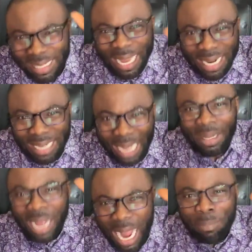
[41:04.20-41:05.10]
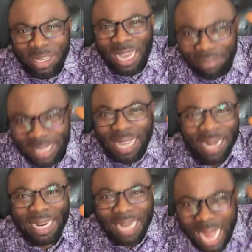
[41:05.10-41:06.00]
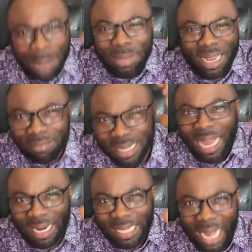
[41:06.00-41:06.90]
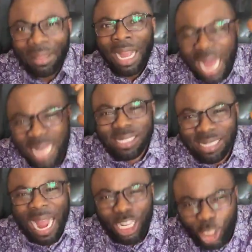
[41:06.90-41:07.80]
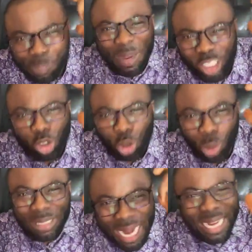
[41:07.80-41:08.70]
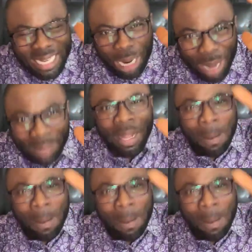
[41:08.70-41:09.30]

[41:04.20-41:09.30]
Canada. I'm hearing Canada. I'm hearing Canada. As I speak to you right now, ah,